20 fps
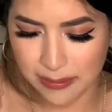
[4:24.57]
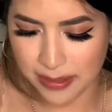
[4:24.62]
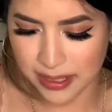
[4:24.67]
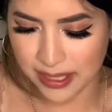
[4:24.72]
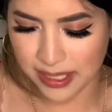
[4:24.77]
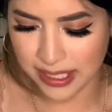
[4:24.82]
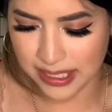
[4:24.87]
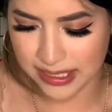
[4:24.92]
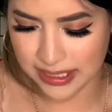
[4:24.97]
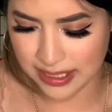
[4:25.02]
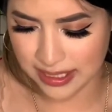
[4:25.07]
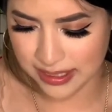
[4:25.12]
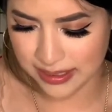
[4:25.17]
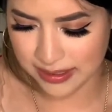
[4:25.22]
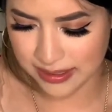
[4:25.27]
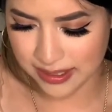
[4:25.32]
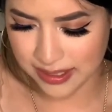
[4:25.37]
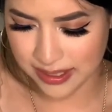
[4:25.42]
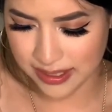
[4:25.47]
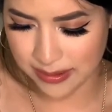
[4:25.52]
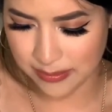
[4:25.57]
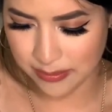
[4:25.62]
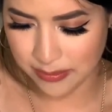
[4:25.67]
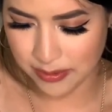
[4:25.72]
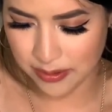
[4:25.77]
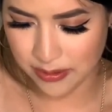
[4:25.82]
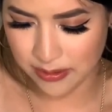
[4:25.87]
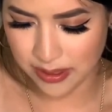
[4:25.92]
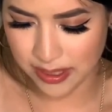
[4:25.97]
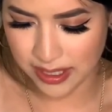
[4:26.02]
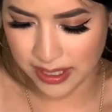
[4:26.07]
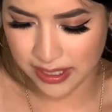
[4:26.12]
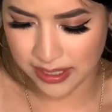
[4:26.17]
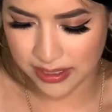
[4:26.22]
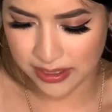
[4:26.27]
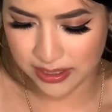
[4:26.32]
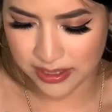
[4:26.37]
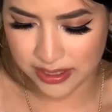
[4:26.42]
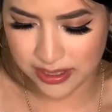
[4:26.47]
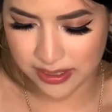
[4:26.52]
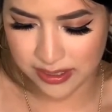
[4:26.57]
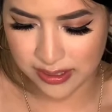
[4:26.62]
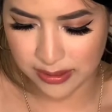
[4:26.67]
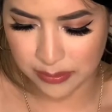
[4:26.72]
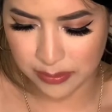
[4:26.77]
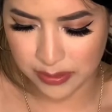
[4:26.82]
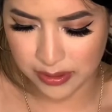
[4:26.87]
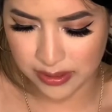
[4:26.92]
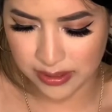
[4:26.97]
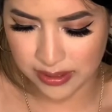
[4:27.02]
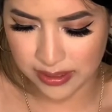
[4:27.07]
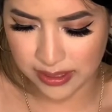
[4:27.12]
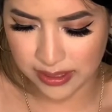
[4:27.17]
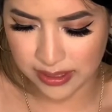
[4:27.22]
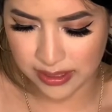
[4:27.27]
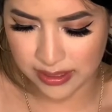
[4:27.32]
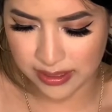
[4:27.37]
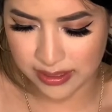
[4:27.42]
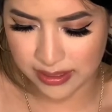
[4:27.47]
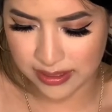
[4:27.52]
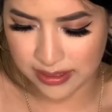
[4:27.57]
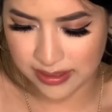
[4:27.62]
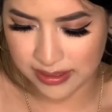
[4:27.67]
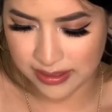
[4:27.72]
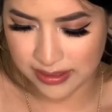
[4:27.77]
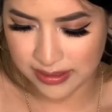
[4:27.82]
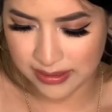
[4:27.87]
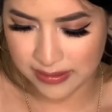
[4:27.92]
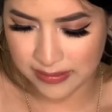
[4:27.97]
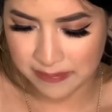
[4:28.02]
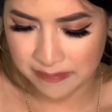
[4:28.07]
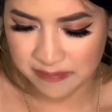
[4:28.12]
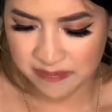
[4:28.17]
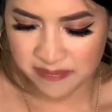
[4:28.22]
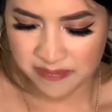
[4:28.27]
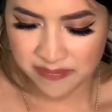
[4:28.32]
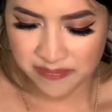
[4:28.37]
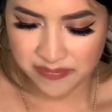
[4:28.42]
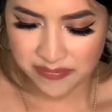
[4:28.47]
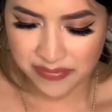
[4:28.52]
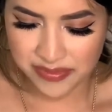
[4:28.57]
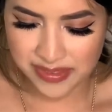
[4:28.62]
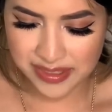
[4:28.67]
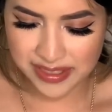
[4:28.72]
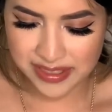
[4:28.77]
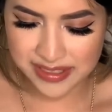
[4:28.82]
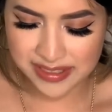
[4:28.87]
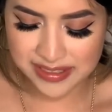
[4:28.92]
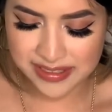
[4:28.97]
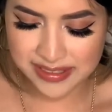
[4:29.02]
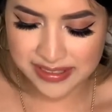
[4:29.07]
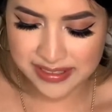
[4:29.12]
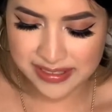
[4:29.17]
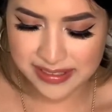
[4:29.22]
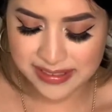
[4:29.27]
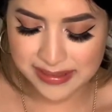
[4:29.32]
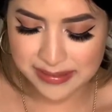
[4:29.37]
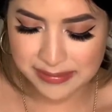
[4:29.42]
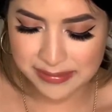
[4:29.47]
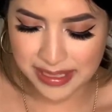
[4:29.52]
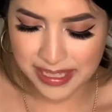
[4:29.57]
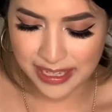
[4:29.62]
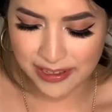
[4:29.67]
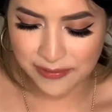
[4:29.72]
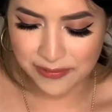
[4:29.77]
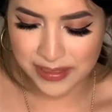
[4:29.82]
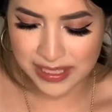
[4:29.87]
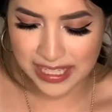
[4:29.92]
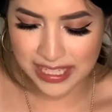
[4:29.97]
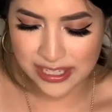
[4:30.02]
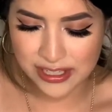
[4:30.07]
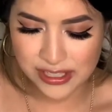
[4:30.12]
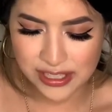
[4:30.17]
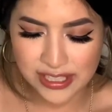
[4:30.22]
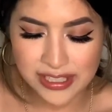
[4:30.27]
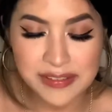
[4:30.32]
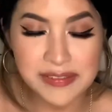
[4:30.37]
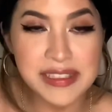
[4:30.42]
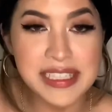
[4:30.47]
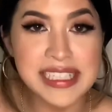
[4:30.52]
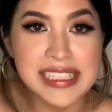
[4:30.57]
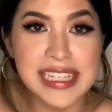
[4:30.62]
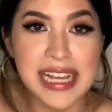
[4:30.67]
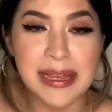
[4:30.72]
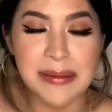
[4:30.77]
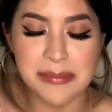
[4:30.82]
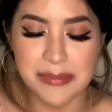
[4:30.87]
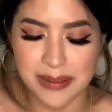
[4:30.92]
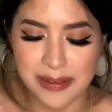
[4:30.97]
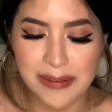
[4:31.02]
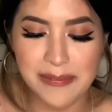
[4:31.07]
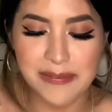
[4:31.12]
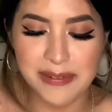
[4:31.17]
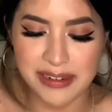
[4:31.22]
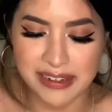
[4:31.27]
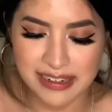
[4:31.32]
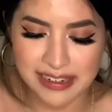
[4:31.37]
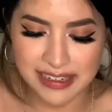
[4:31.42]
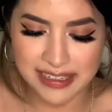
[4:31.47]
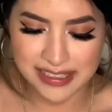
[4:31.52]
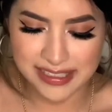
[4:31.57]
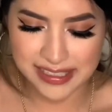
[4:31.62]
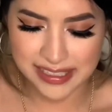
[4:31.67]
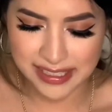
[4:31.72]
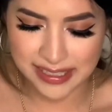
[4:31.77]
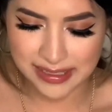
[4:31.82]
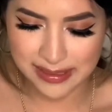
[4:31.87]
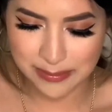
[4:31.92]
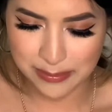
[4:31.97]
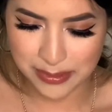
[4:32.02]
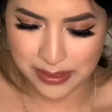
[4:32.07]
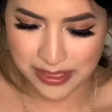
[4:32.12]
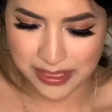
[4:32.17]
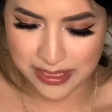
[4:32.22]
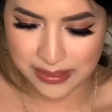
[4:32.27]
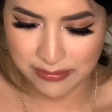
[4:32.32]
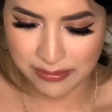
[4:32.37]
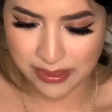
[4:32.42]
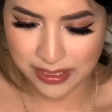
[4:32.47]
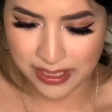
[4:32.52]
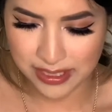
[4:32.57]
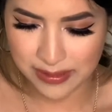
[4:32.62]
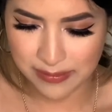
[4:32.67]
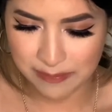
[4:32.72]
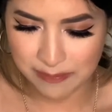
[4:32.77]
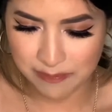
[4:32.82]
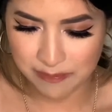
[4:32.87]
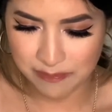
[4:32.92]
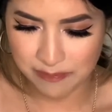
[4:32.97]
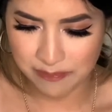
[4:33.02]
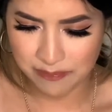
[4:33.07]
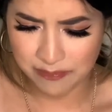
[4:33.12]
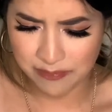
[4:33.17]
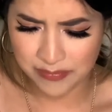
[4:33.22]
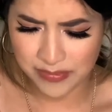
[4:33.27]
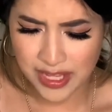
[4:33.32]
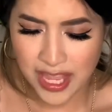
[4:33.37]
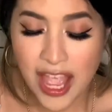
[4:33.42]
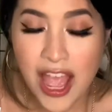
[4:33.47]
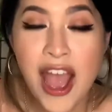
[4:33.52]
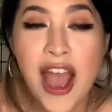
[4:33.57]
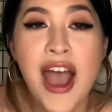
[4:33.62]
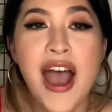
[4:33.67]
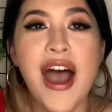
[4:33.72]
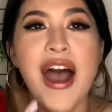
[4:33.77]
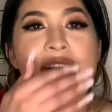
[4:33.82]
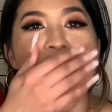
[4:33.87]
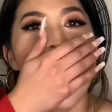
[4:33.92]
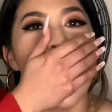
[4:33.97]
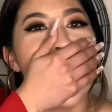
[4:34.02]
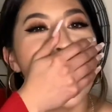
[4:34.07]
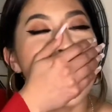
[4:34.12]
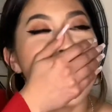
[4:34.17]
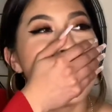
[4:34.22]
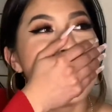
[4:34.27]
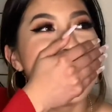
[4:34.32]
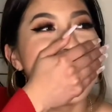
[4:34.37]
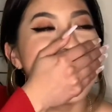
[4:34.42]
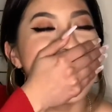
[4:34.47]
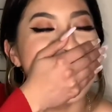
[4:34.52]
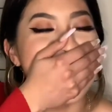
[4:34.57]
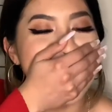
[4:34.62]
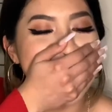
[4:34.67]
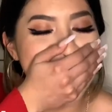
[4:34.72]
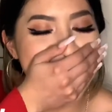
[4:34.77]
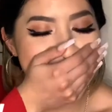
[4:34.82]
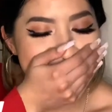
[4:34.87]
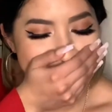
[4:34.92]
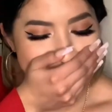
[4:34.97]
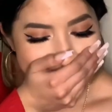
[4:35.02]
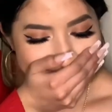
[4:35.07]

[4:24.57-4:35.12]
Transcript: be like, nah, go ahead and just keep it. Like, I feel like all of these I'm already seeing, but it's funny. Oh!